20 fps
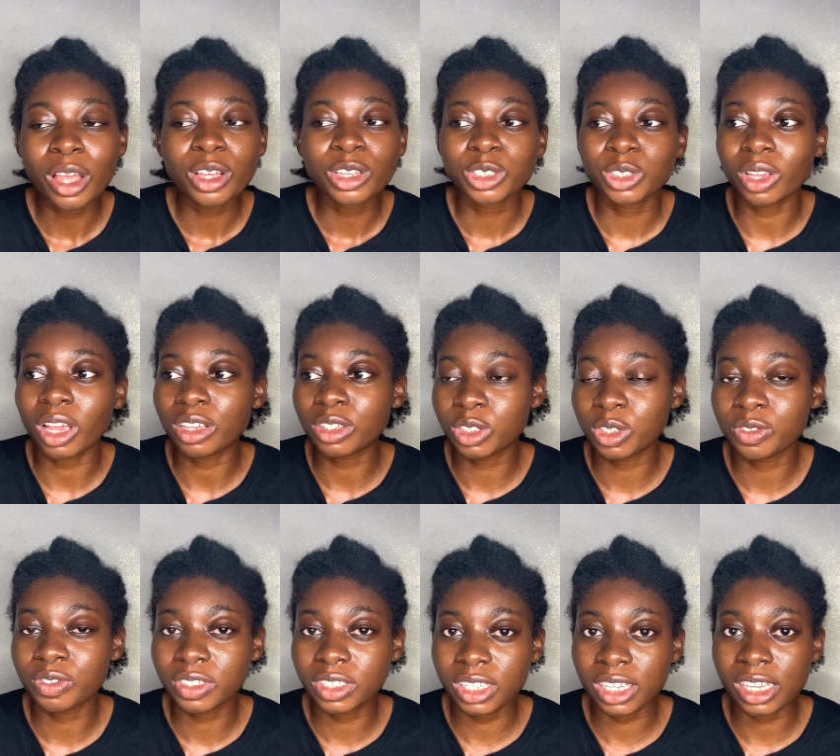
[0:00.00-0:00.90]
So as you've
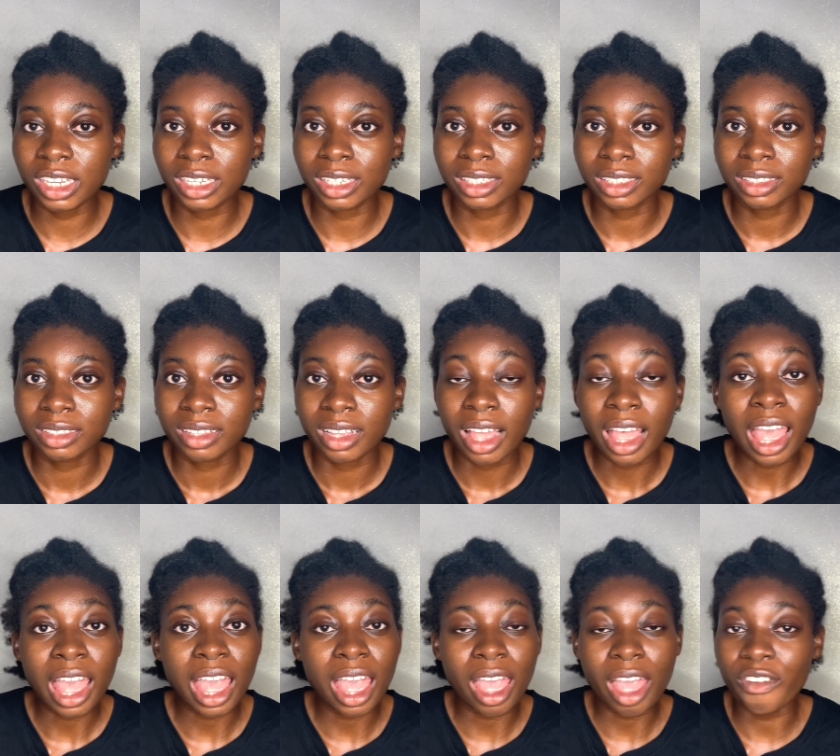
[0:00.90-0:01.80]
seen,
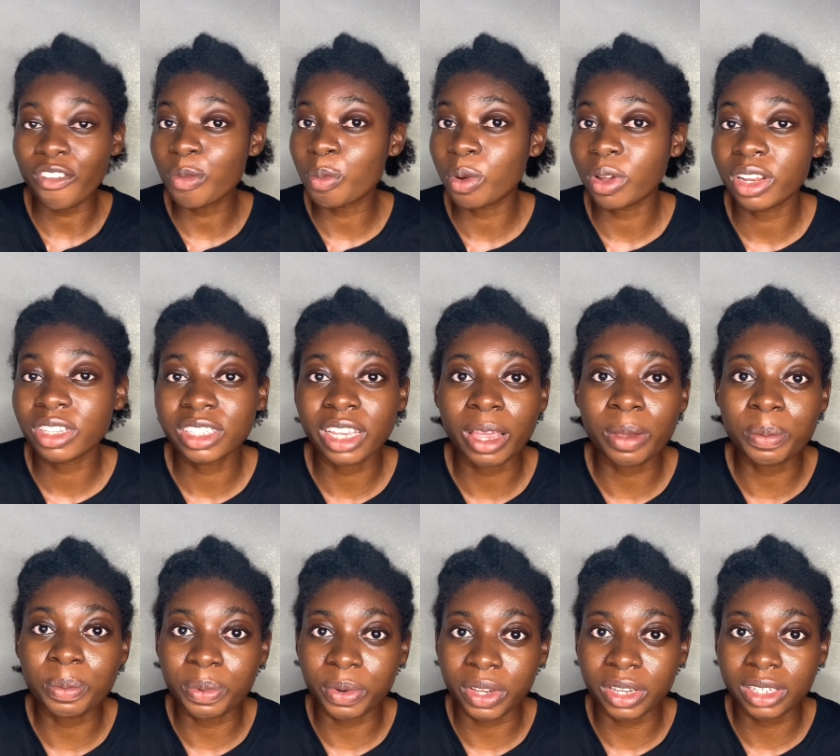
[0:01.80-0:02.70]
everybody's hair
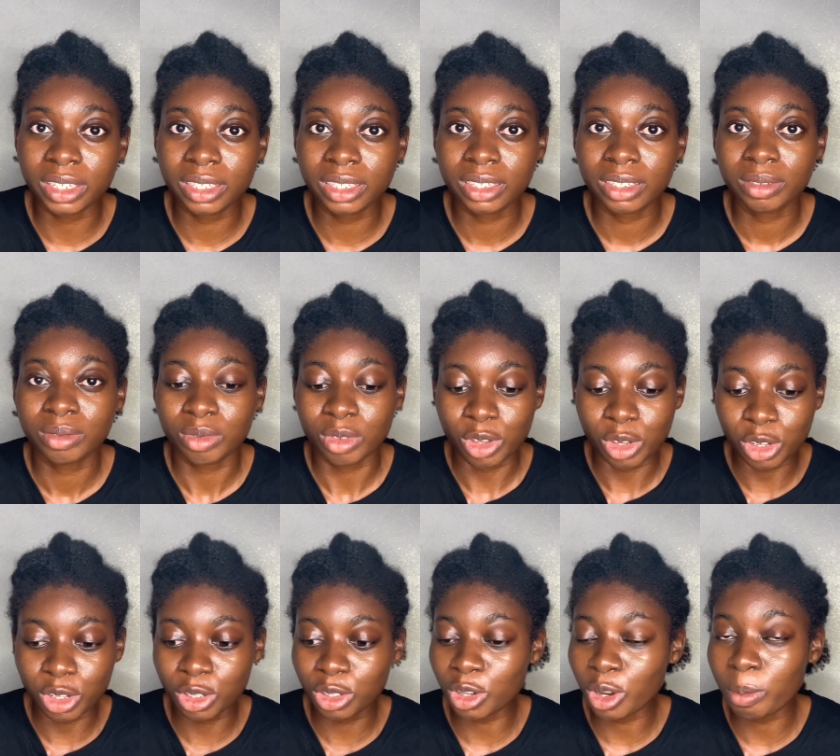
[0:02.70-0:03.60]
breaks. You
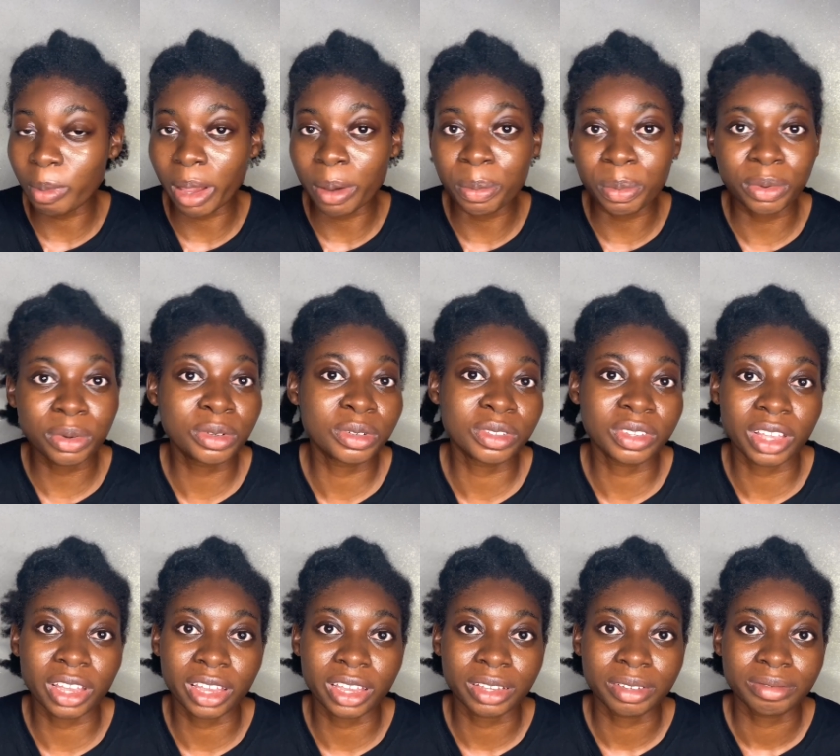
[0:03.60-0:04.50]
saw my broken
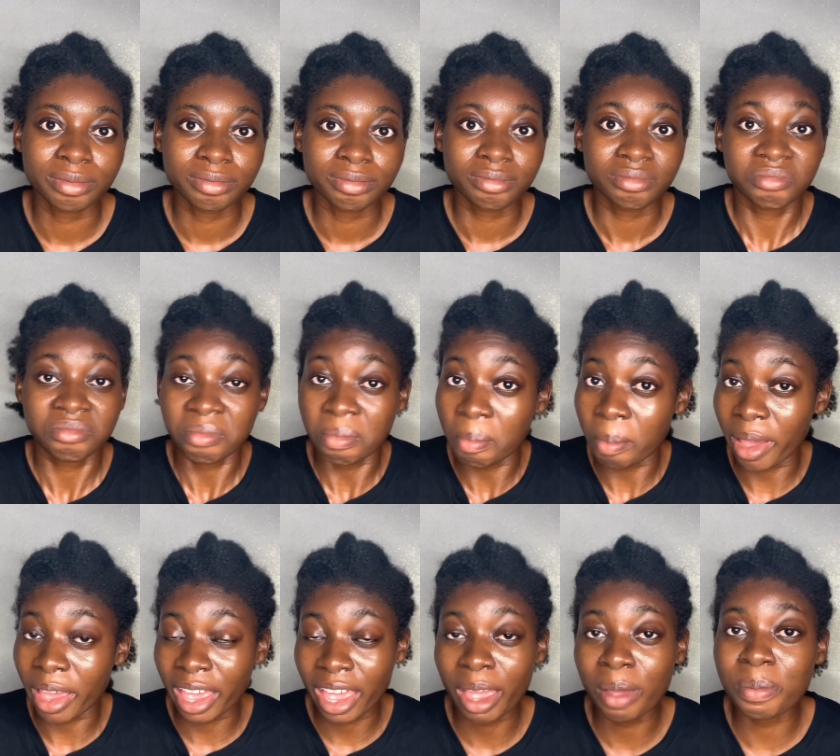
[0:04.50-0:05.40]
hair. My
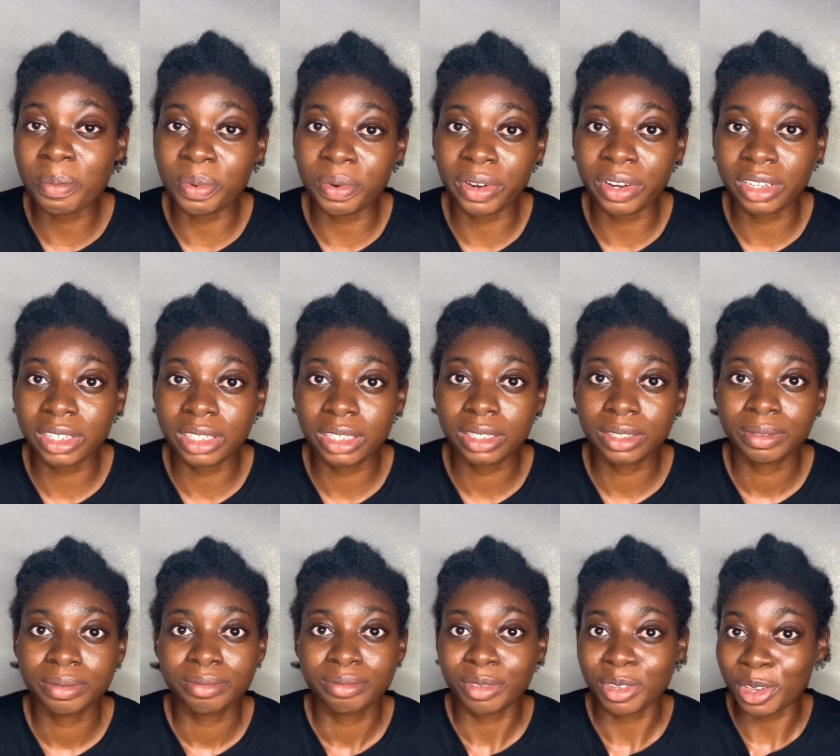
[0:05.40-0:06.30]
hair breaks.
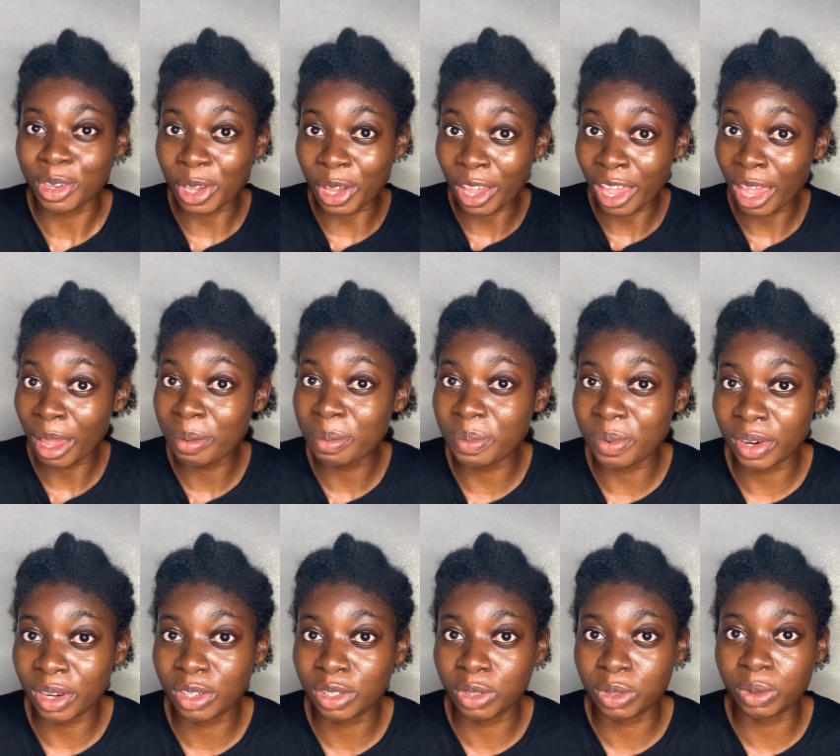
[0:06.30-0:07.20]
Your hair
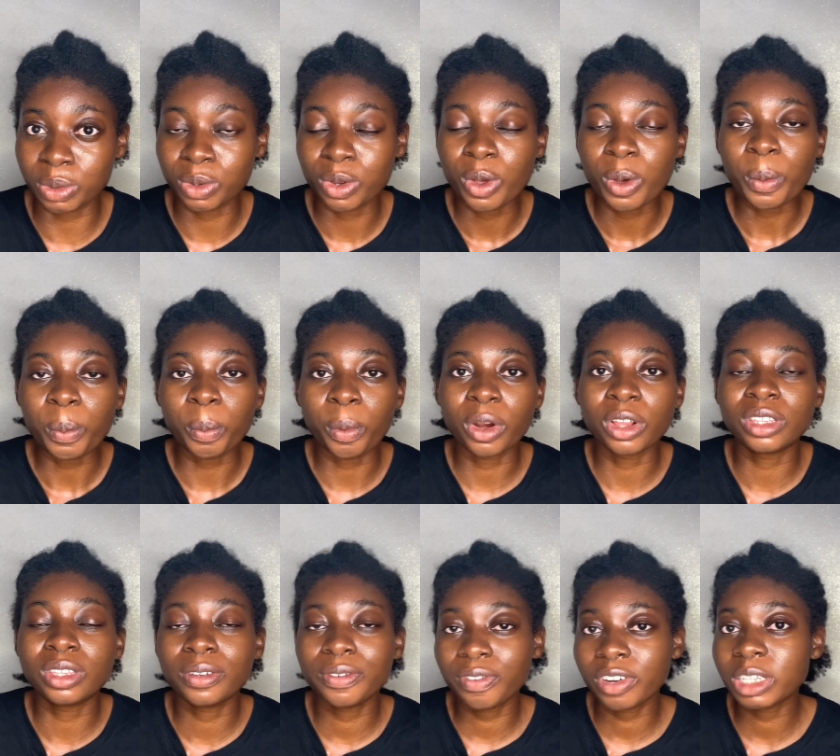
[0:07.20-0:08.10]
breaks too. But the
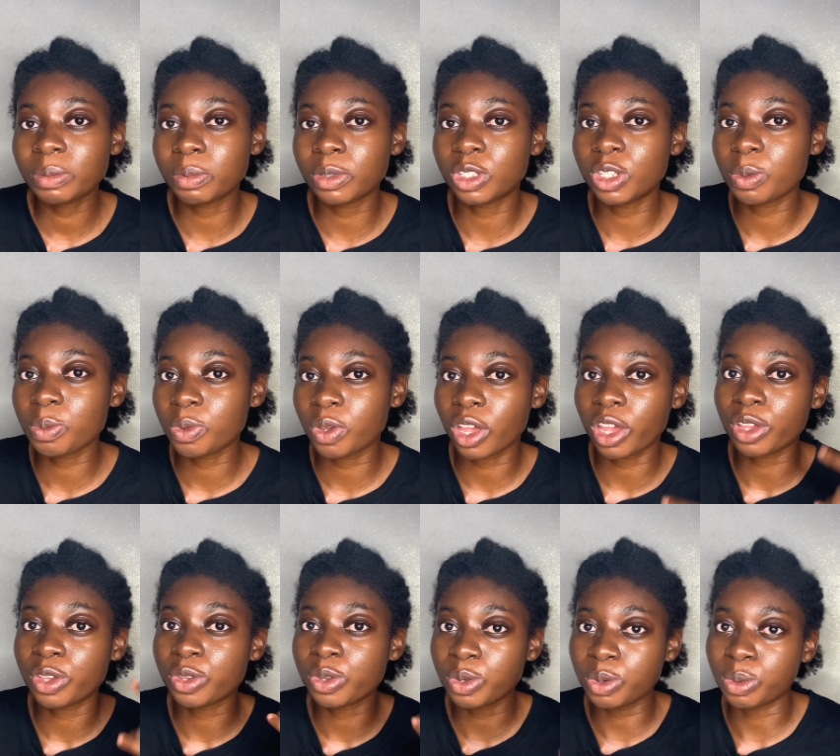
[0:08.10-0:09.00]
difference between me
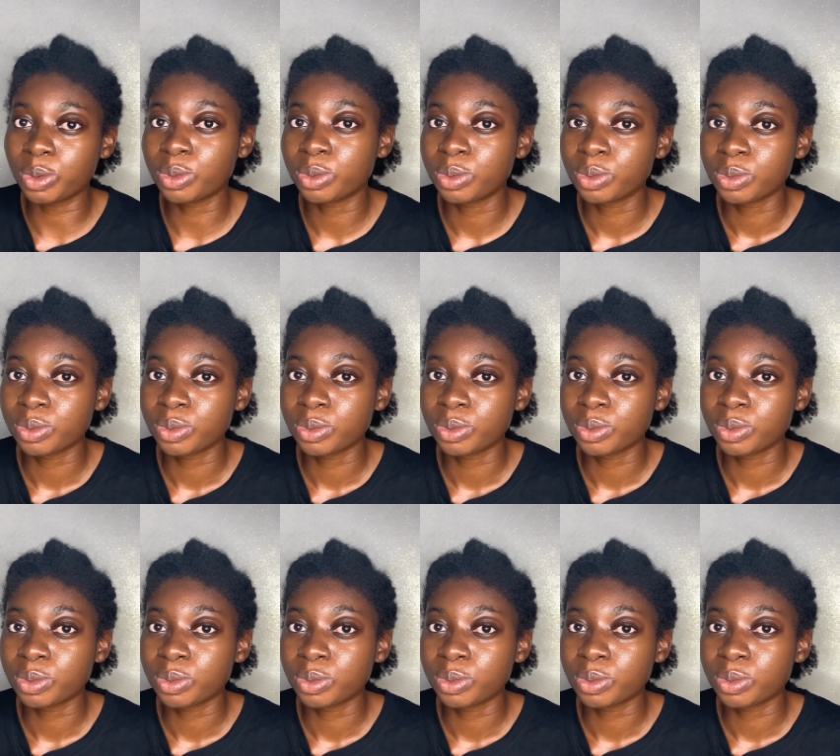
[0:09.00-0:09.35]
and you